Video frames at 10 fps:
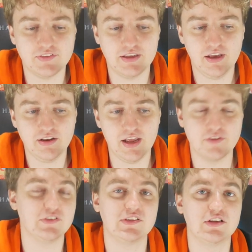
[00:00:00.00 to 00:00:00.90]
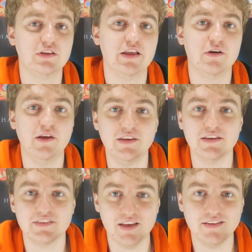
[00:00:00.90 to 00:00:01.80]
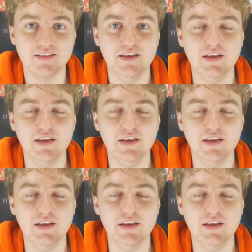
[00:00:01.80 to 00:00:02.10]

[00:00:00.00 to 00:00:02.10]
to get every single Lego idea set.